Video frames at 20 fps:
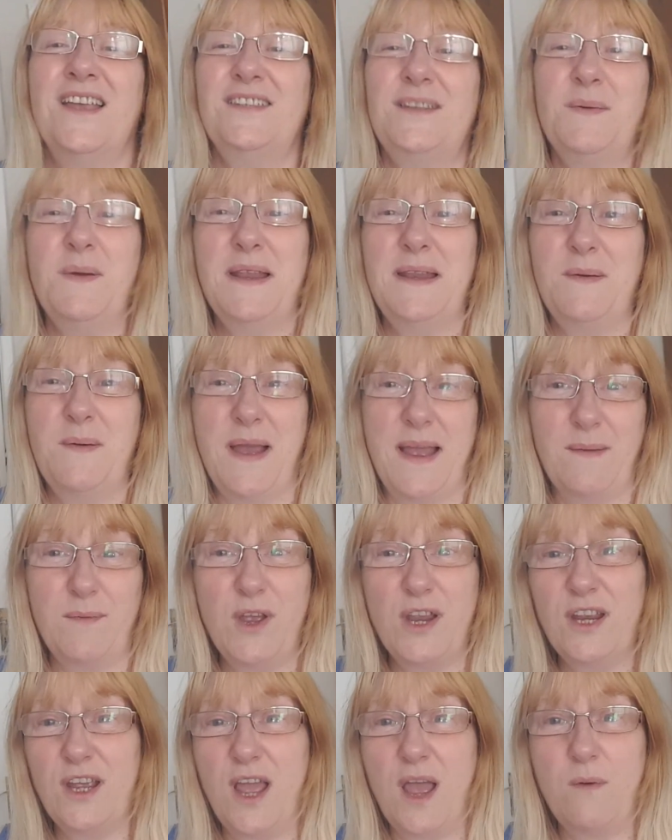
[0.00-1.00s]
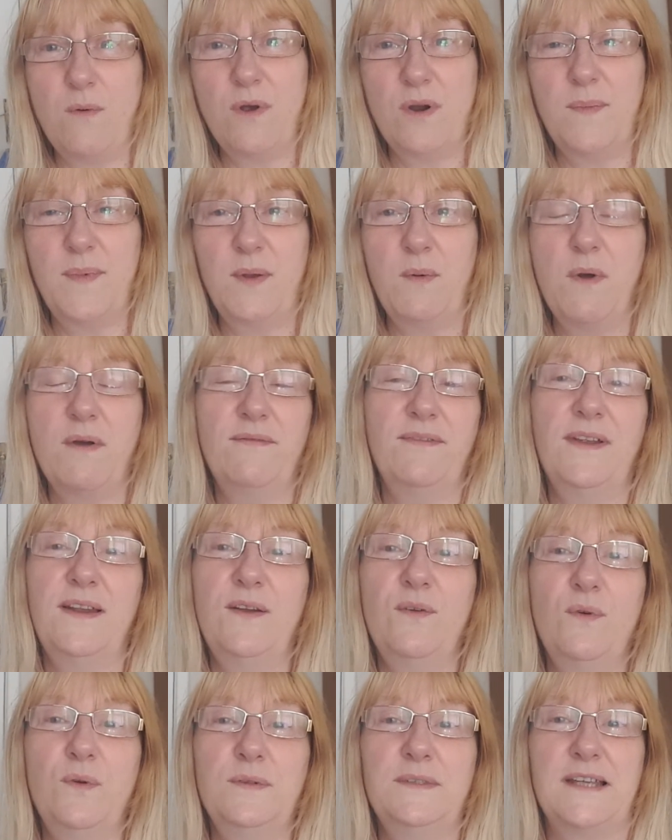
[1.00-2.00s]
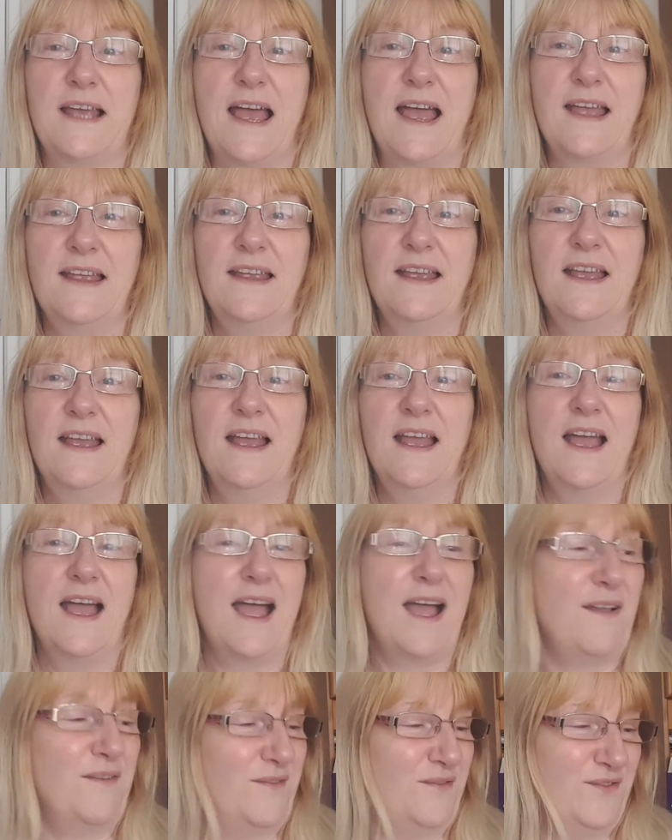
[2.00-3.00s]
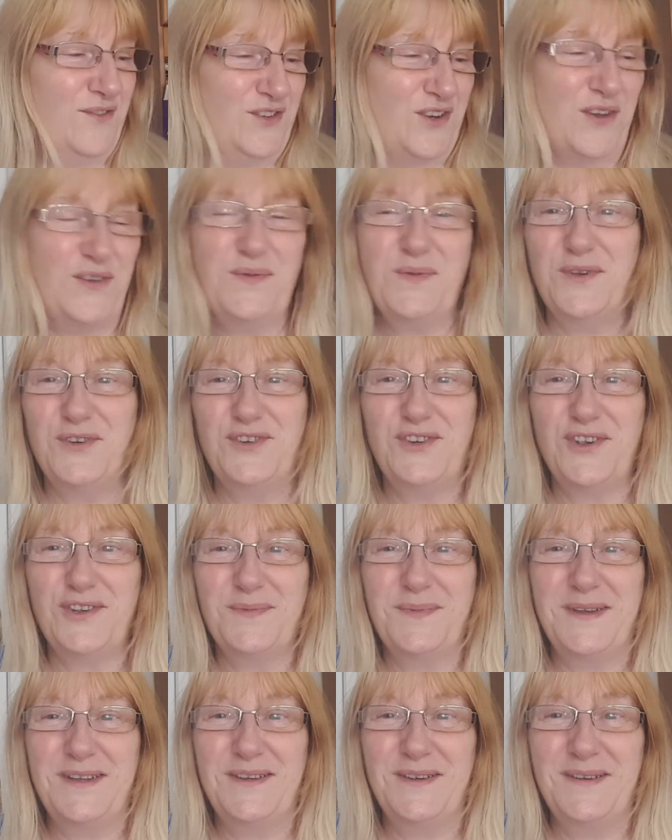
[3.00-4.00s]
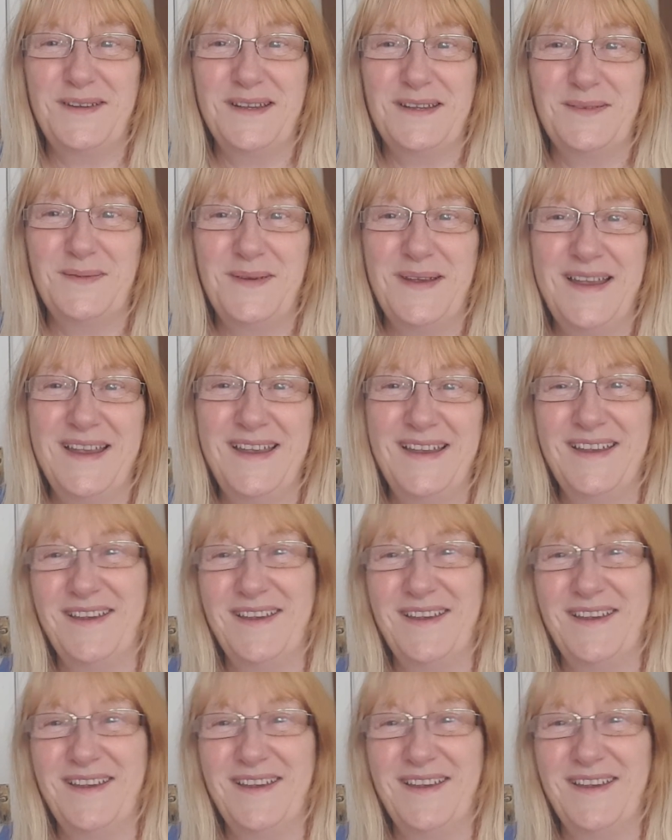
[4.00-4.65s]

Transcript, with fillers: So anyway, I'm going to go or I'll be waffling all day. I've shown you what Sian's been doing this week.